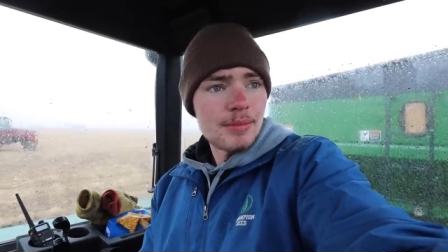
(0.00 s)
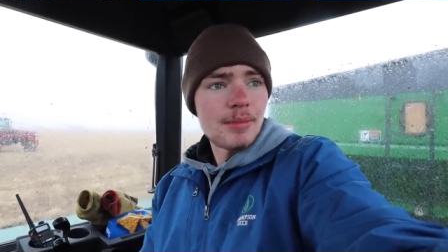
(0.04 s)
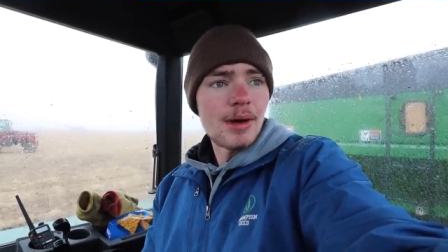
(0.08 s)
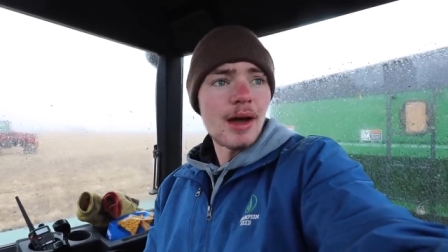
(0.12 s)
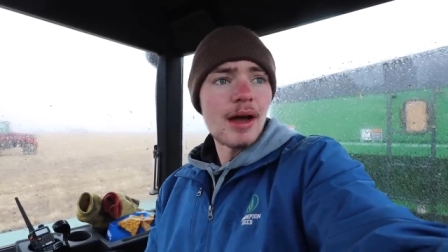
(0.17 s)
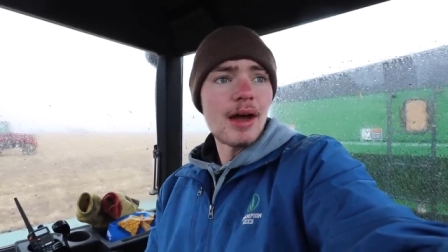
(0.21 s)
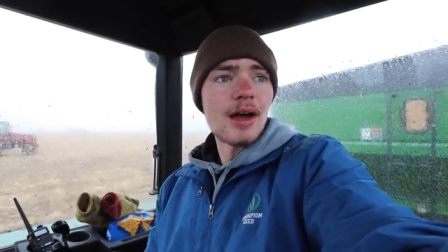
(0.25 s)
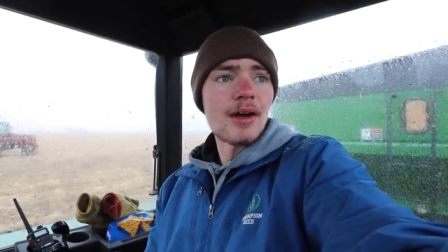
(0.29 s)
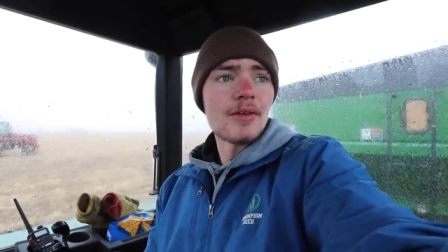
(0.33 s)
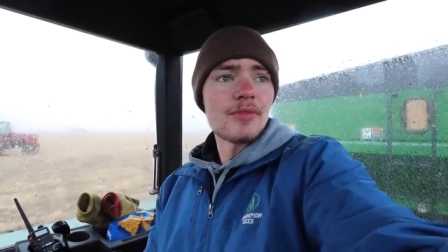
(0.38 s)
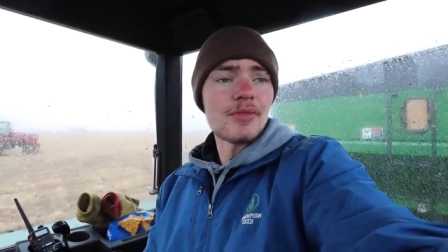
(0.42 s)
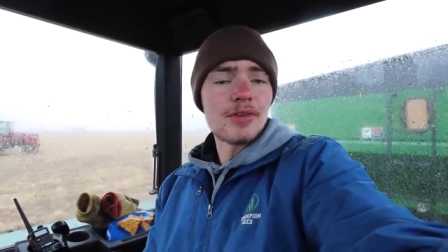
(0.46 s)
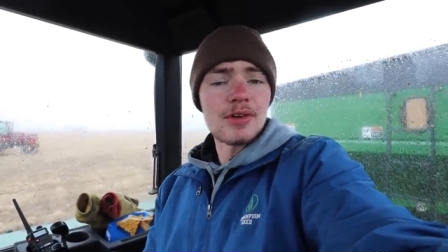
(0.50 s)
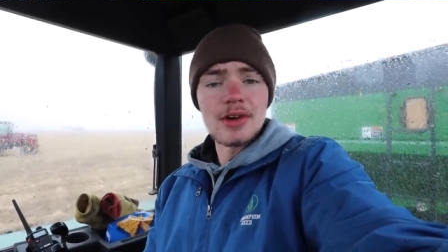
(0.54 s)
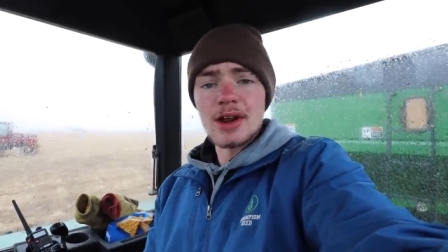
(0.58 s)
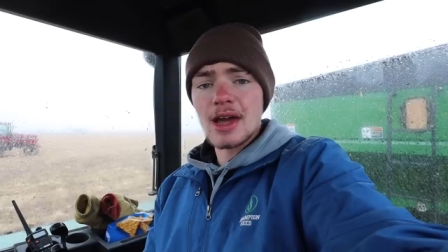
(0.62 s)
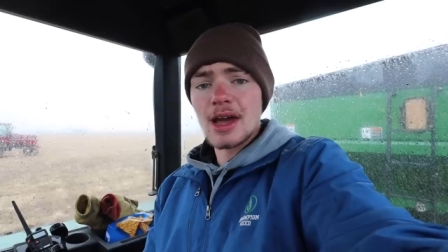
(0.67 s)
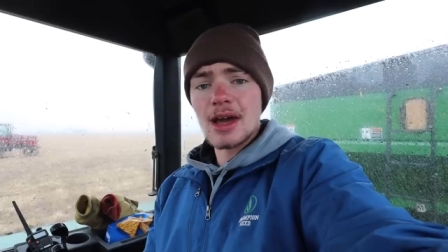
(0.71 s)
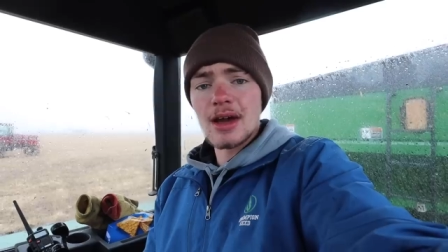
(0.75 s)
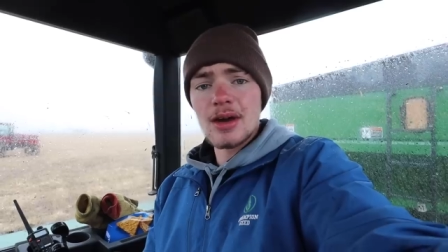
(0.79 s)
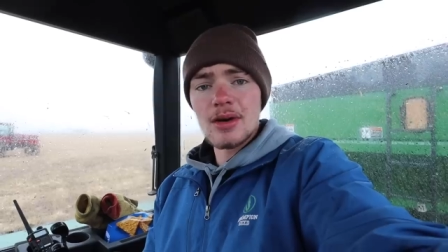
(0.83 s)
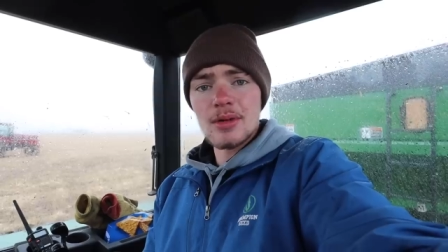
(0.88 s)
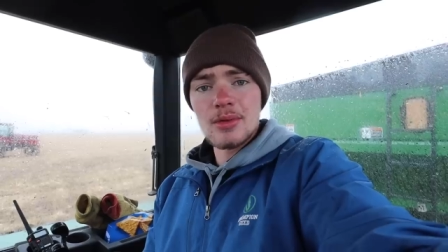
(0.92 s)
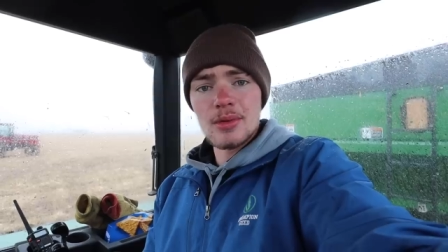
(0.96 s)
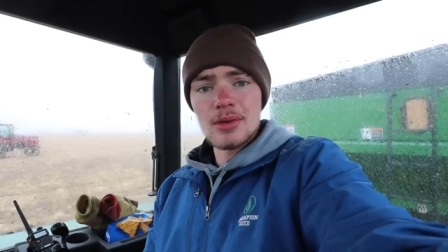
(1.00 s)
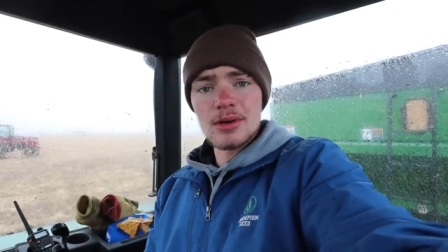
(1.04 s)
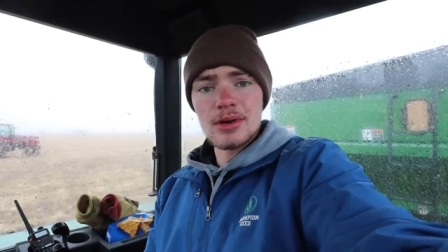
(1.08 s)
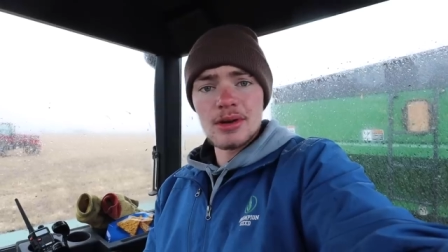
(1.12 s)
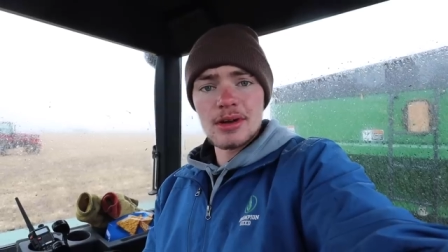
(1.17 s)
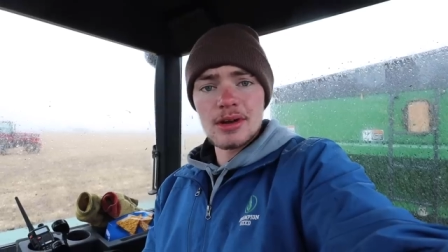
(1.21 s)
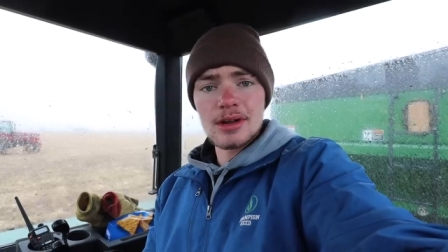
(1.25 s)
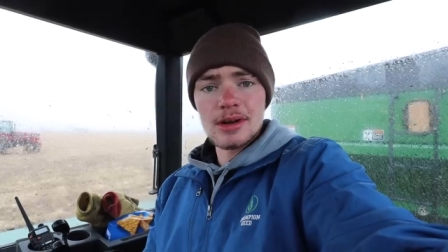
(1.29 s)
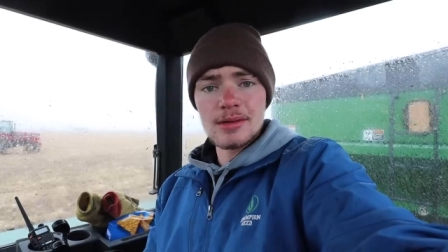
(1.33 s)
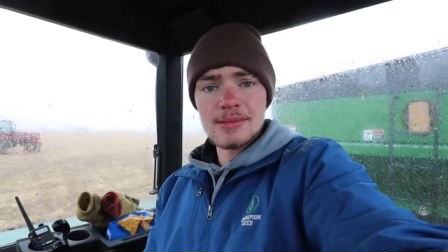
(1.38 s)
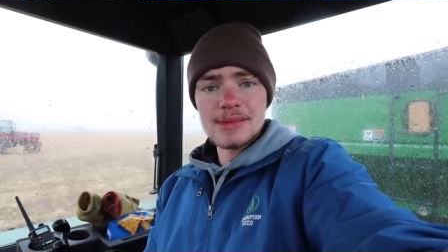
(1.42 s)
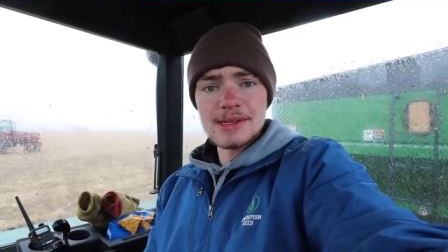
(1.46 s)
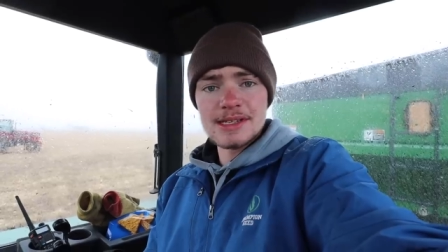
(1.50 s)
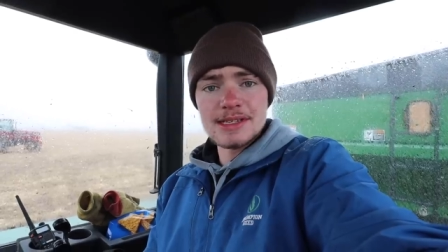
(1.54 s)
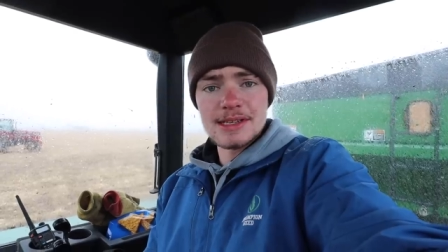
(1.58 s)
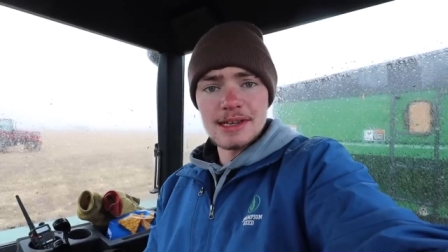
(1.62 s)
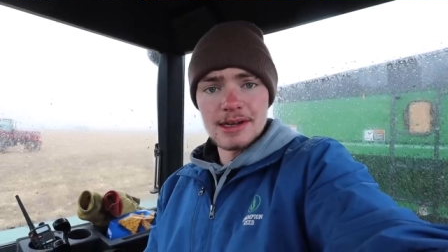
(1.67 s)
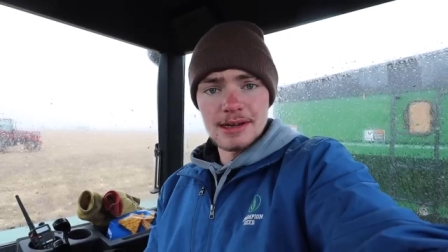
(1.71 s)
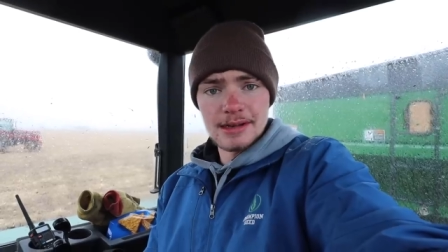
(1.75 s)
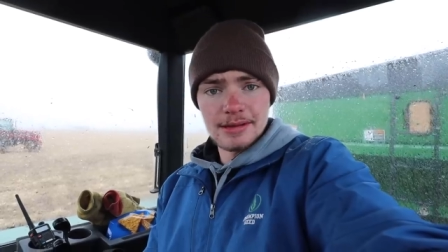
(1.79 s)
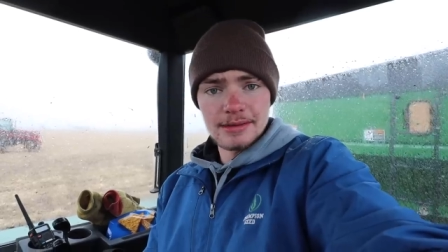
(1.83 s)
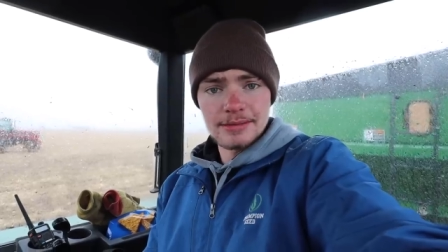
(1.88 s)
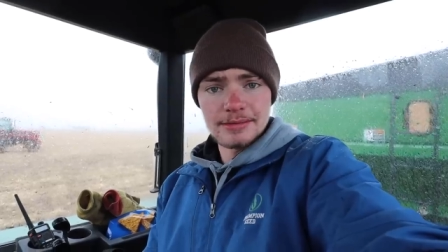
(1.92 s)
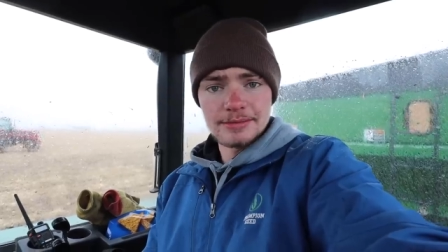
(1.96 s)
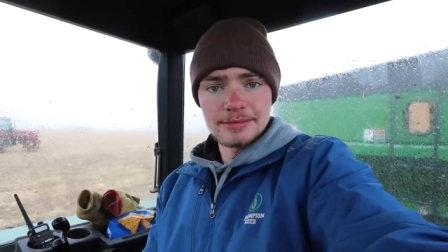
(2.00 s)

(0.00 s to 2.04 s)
But for now, we're gonna be sitting.